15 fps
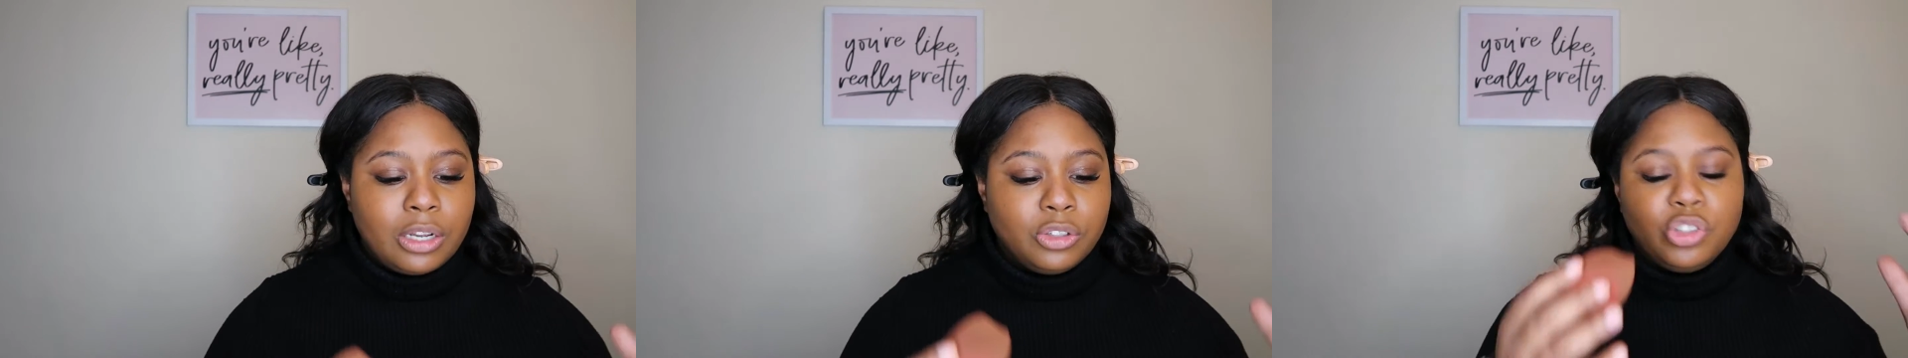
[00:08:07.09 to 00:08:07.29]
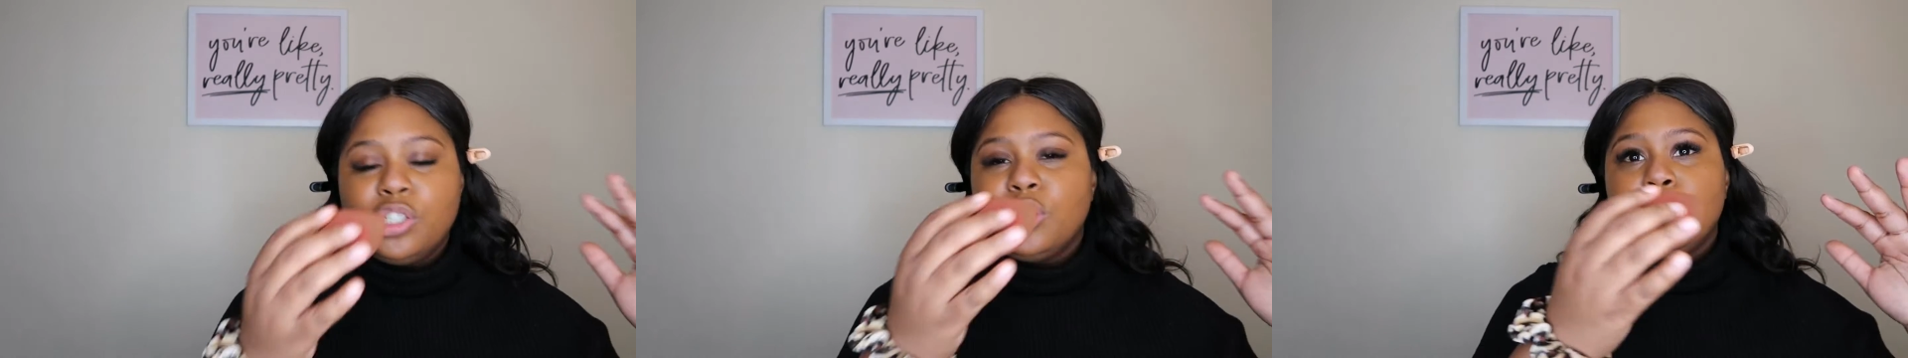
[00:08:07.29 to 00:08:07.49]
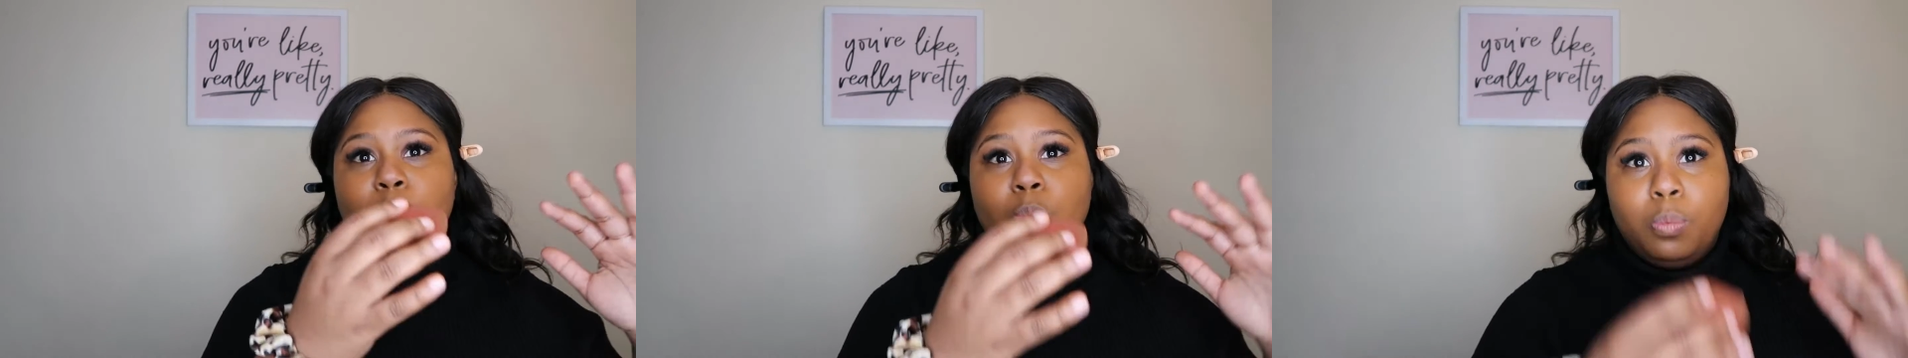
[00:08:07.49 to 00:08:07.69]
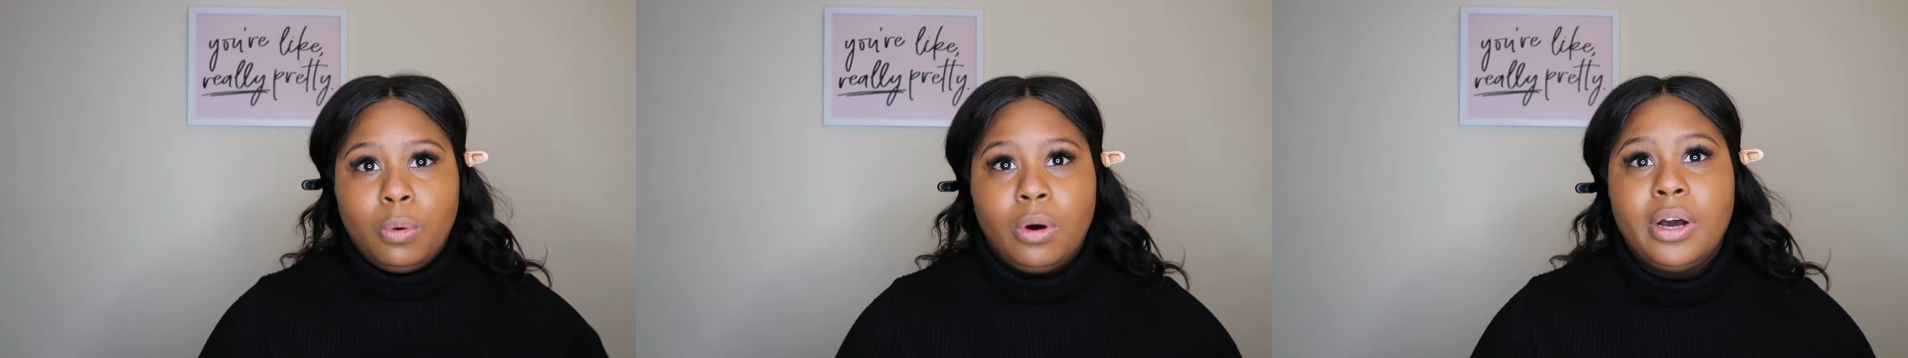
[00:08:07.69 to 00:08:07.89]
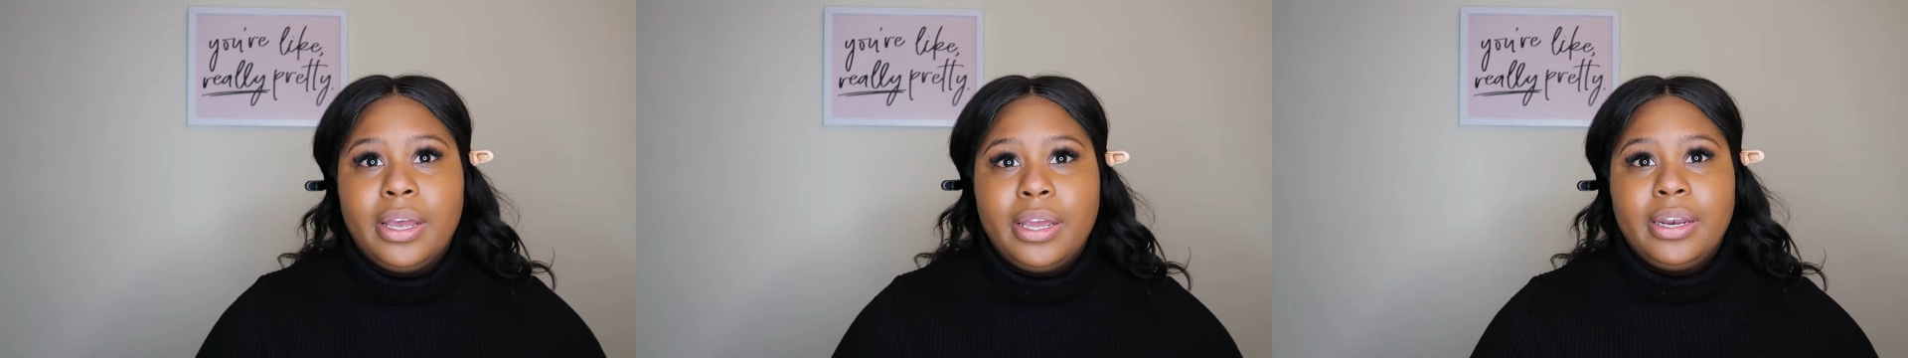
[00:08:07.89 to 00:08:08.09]
just
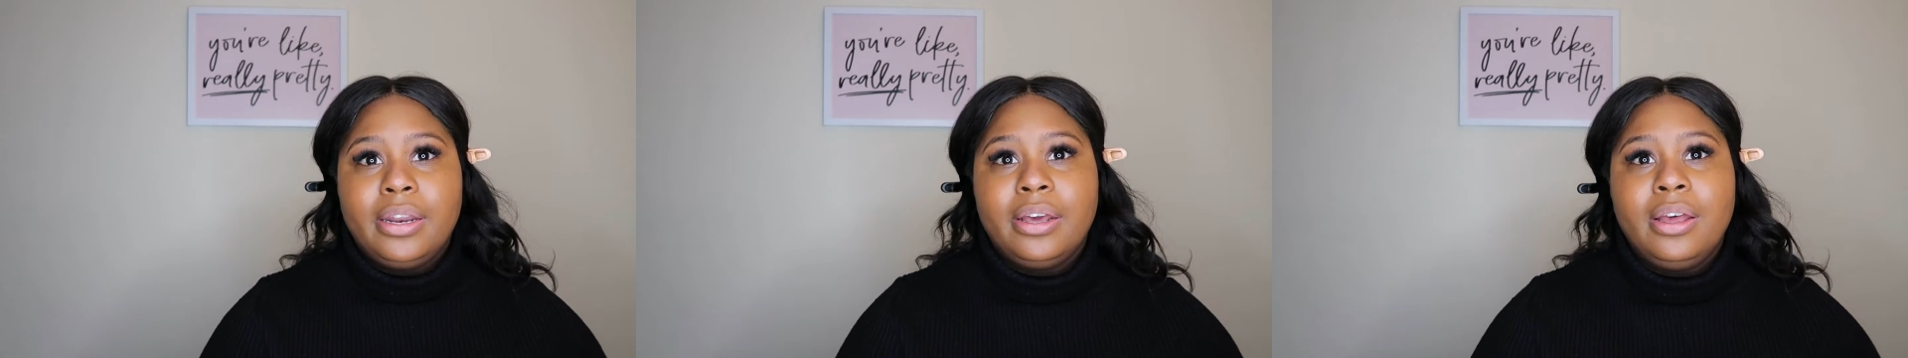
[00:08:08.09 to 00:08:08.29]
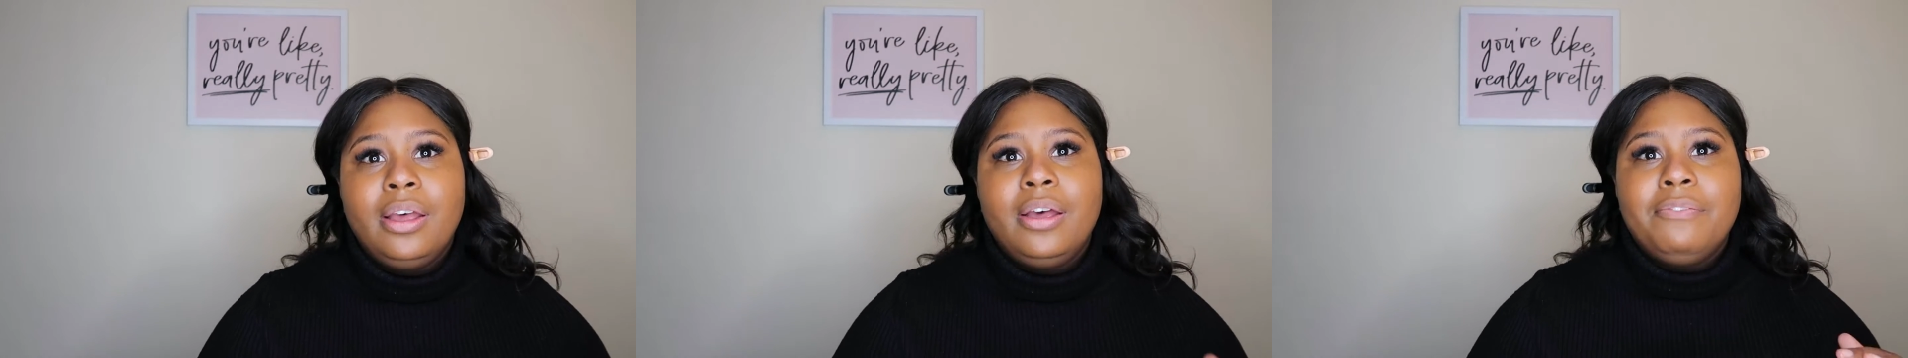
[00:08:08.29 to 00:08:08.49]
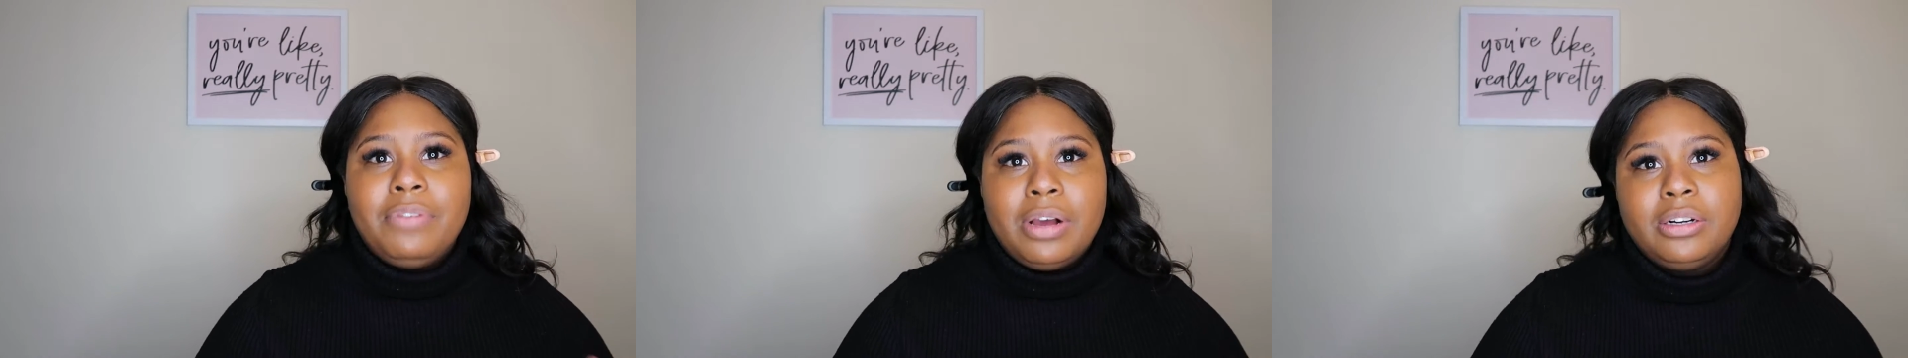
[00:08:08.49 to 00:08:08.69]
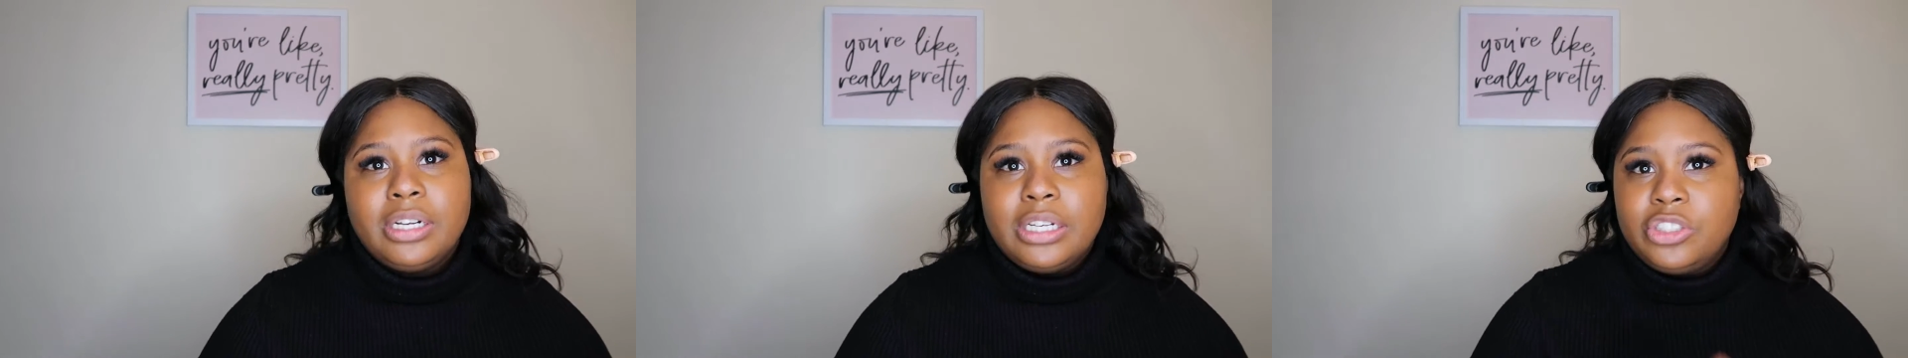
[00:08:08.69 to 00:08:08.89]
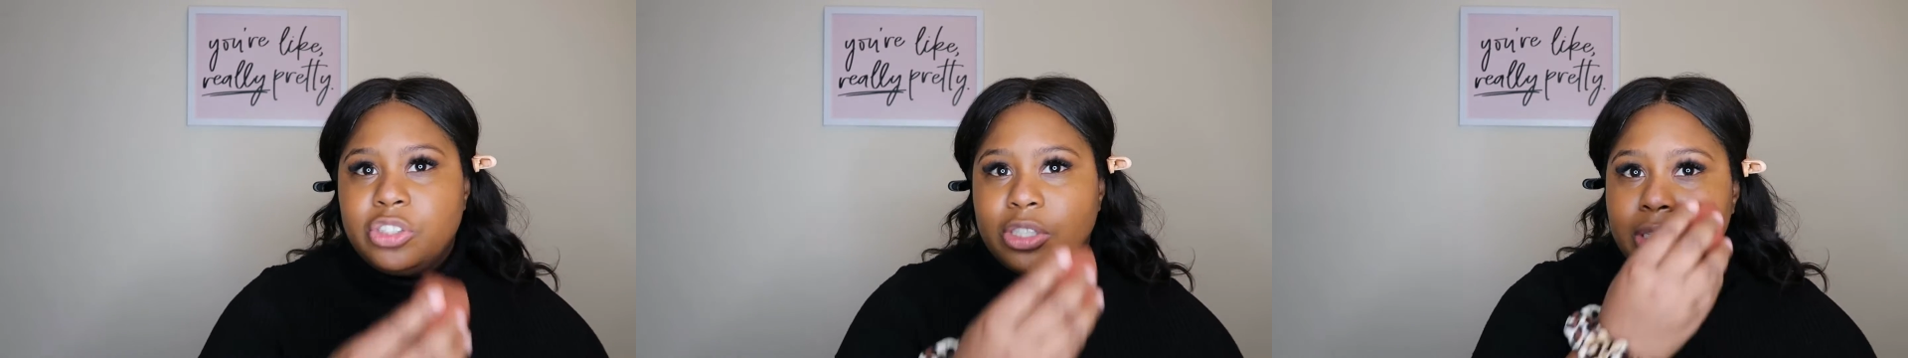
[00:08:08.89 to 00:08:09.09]
one
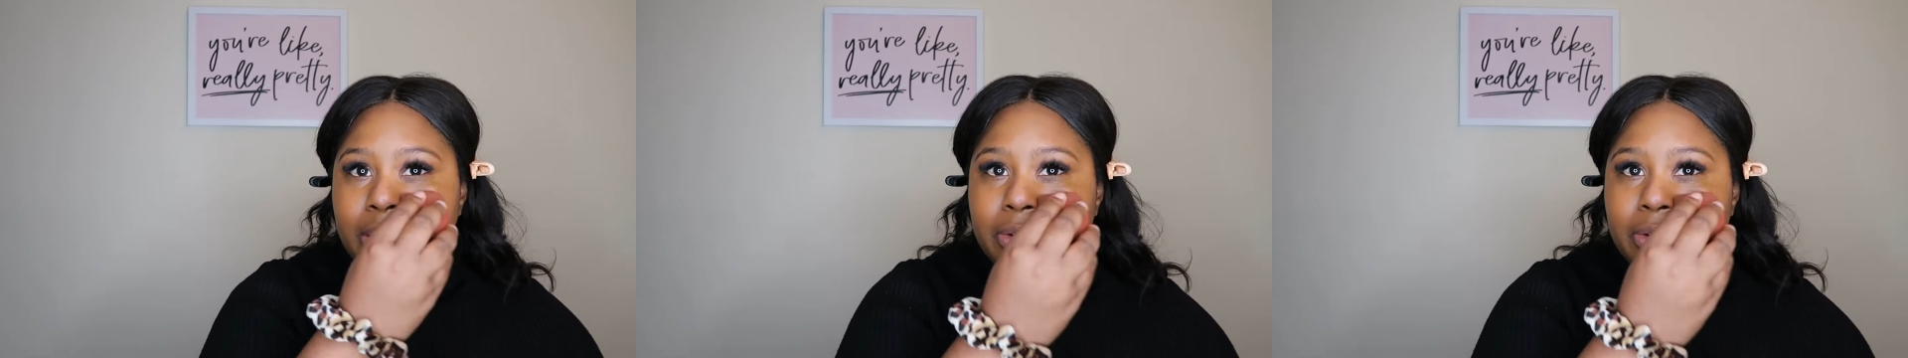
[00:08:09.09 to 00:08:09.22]
foundation